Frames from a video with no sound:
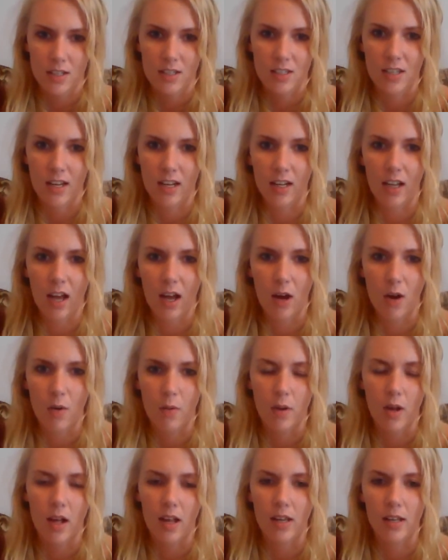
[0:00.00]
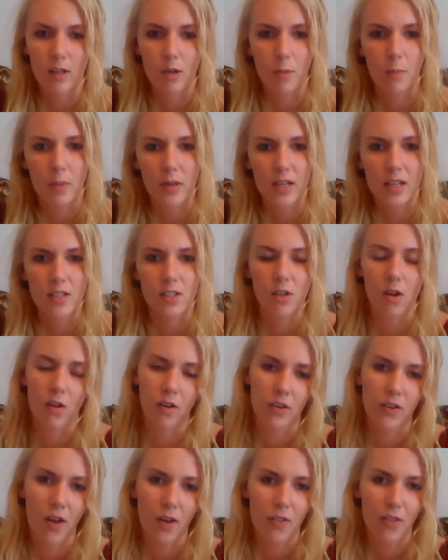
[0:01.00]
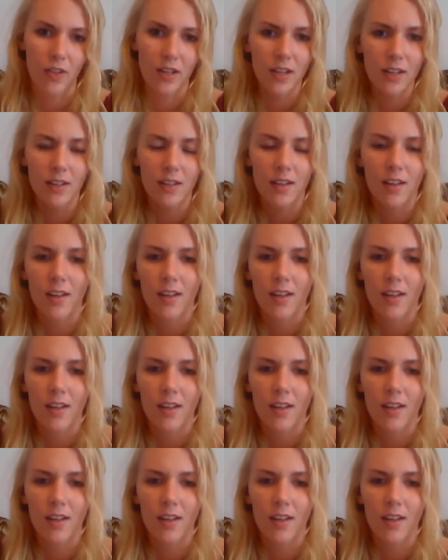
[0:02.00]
take out a little piece or nothing.